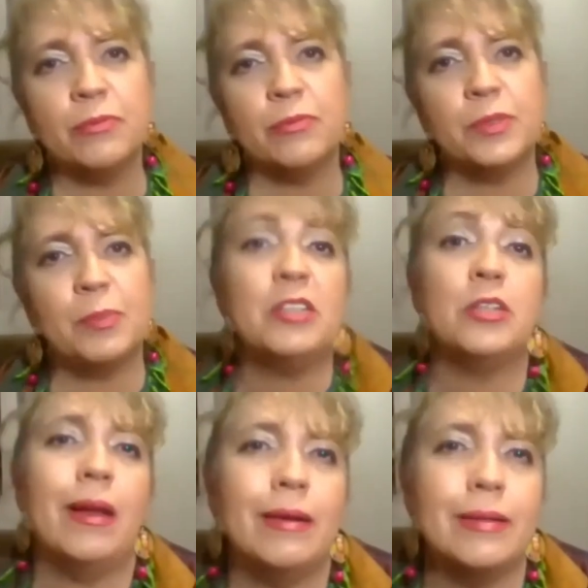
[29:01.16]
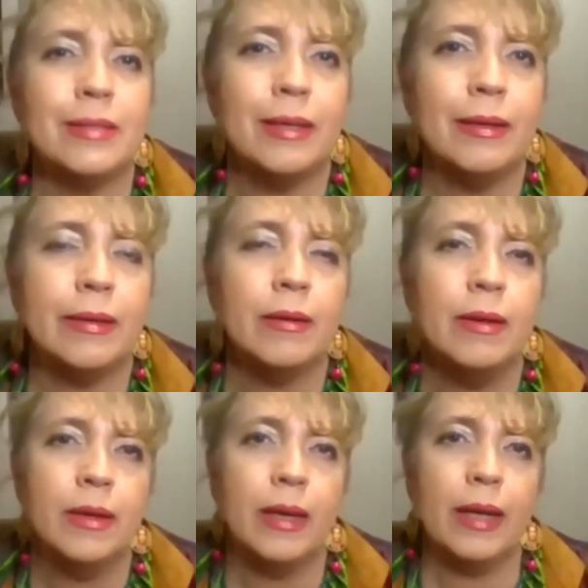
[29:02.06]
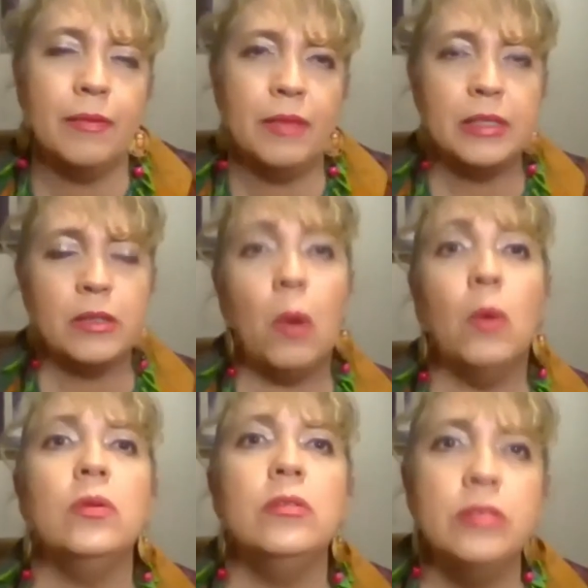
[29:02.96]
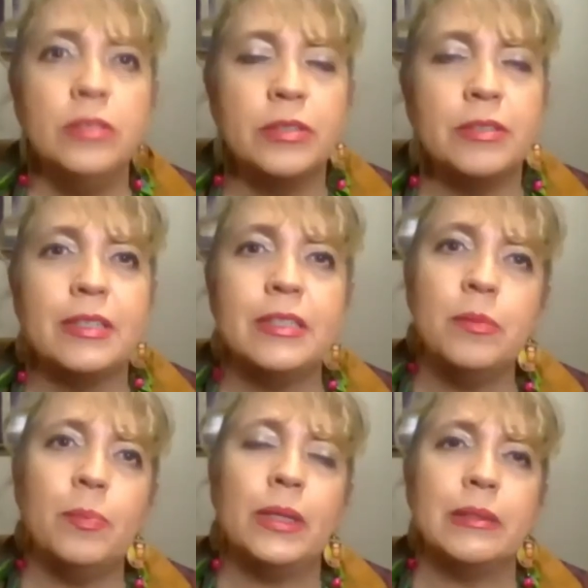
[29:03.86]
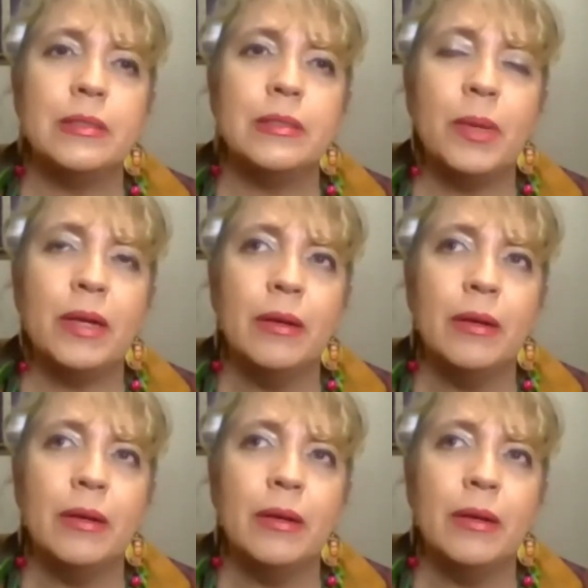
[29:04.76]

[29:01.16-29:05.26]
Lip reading: specializing in these old disciplines, but